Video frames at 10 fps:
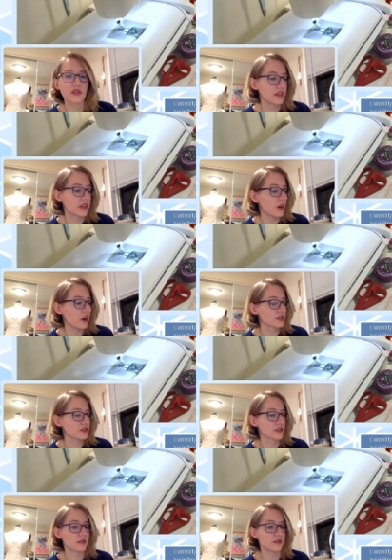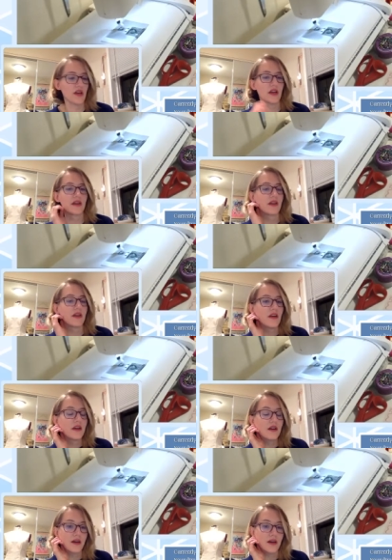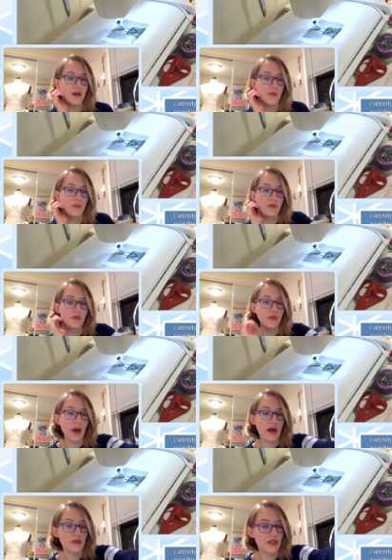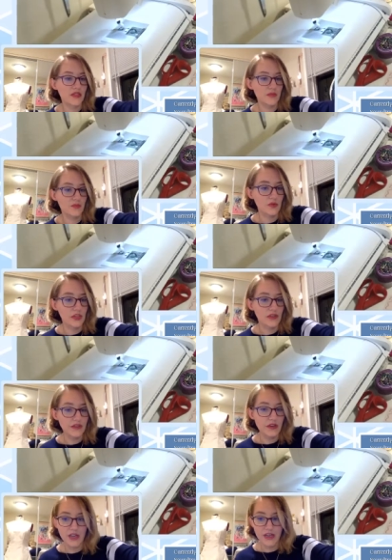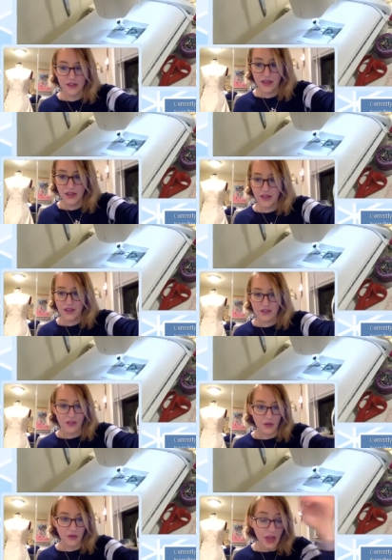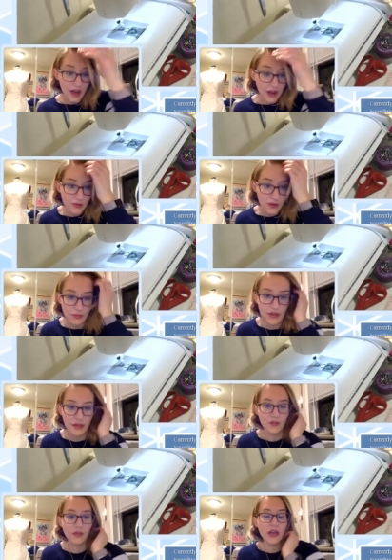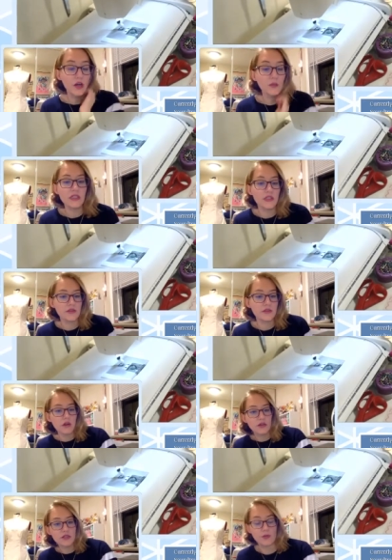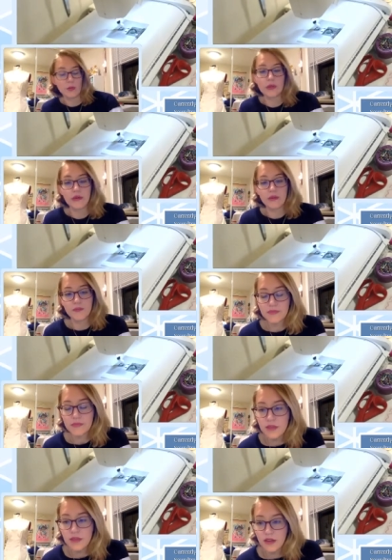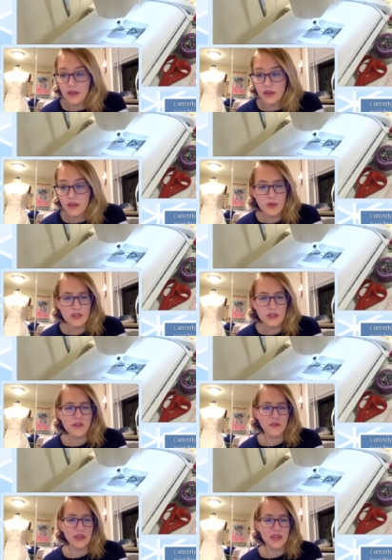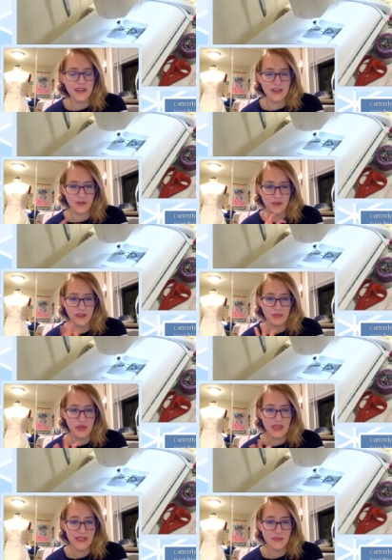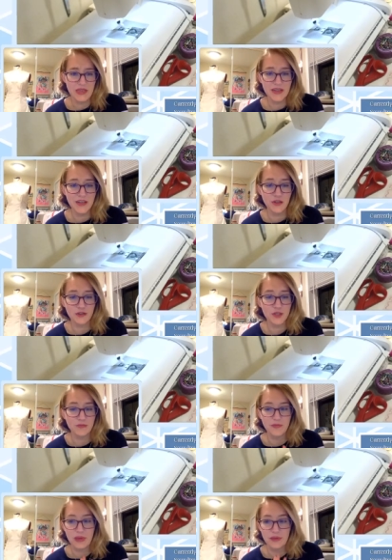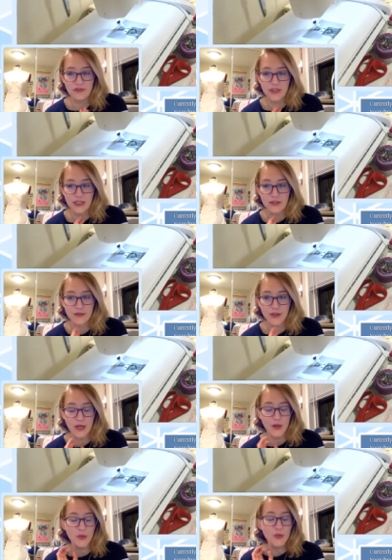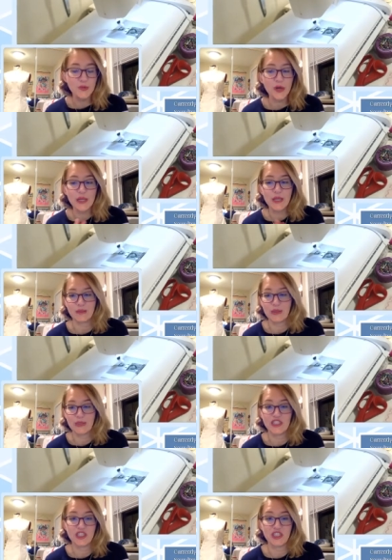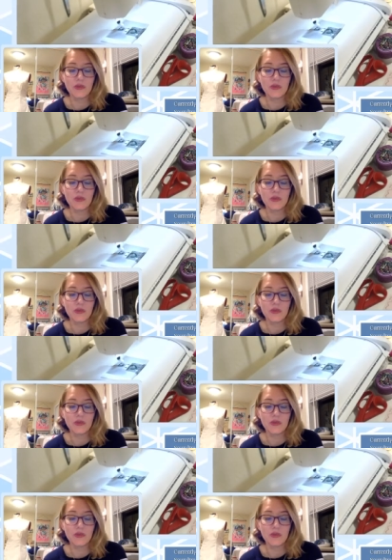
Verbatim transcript: The characters are fun. Um, the battle system's really fun. So yeah, highly recommend it if you like RPGs at all. It's really good. And the Persona 3, like for the PSP, you should be able to find it for like really, really cheap.